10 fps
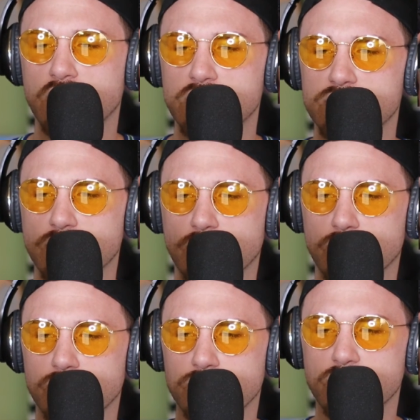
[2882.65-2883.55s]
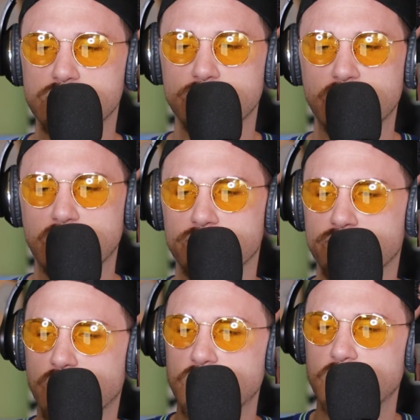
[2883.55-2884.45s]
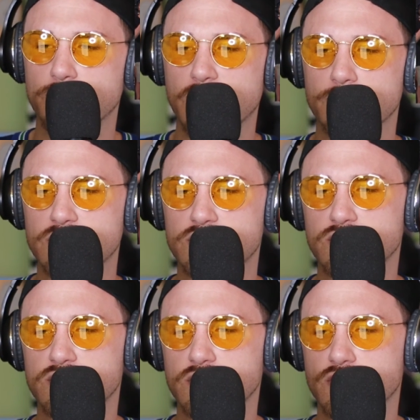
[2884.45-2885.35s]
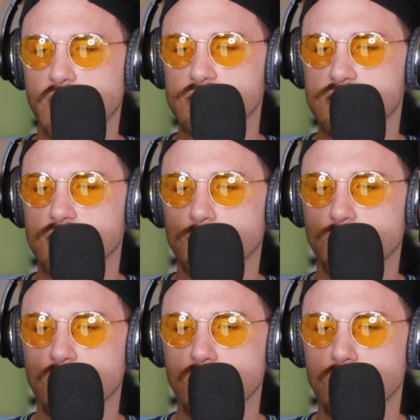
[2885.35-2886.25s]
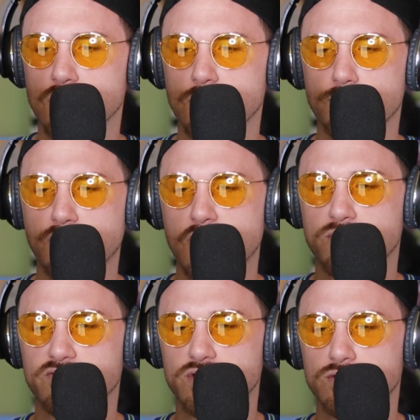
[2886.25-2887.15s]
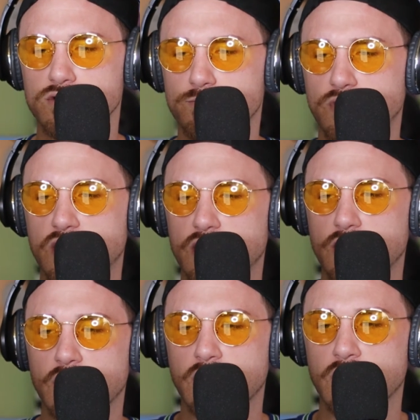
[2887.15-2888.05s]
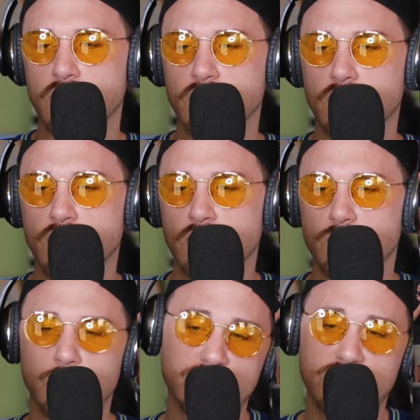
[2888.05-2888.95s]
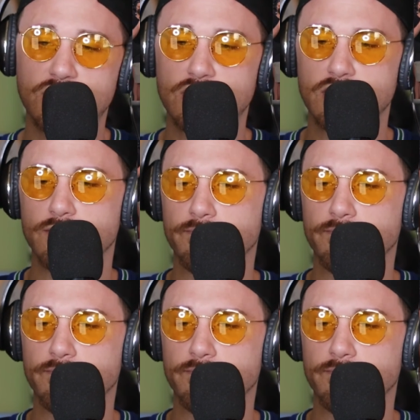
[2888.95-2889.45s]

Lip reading: So who knows if they could fight? Maybe it's just to try and sell more pay-per-views, but we'll see.